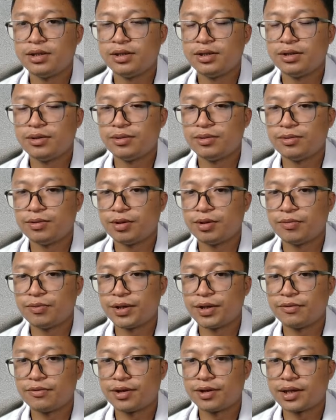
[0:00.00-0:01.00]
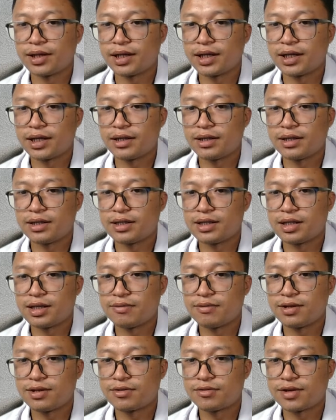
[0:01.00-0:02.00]
we'll wait for the again this
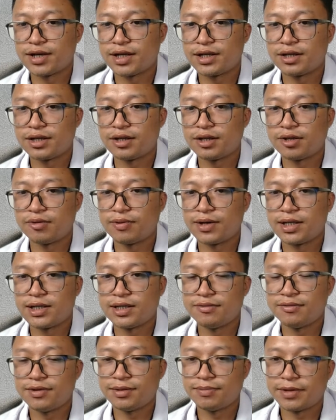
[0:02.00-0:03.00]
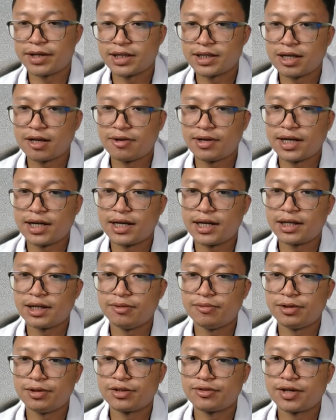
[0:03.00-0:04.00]
levels, right? Otherwise if it breaks out directly,
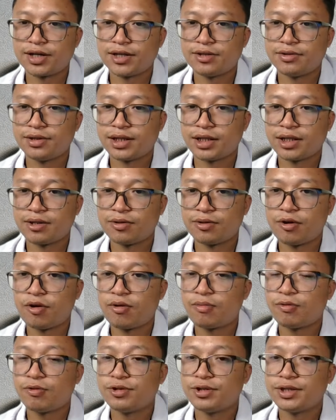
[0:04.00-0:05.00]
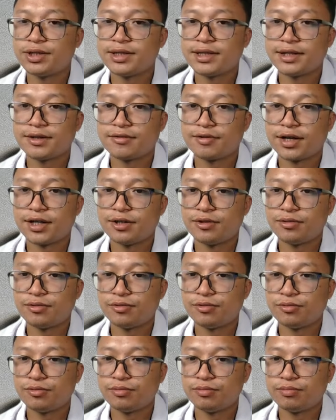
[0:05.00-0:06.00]
we'll try to take a long positions and try to
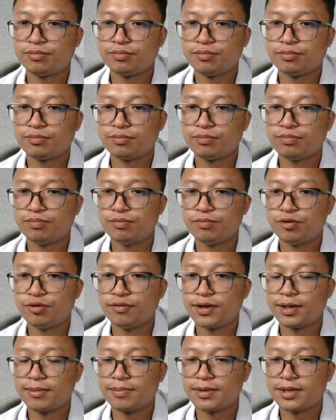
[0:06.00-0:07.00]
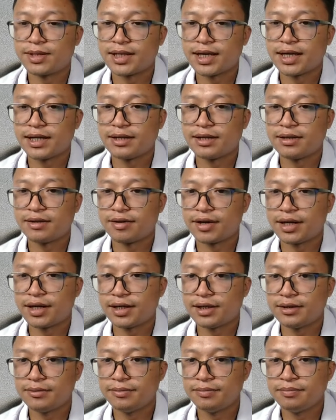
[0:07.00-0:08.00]
move on upper side, right?
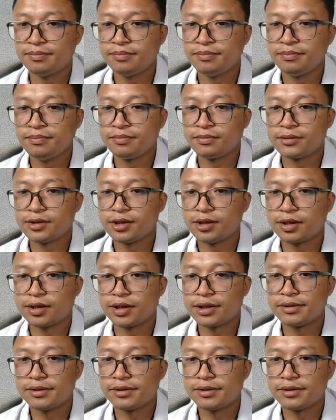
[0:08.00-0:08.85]
Okay,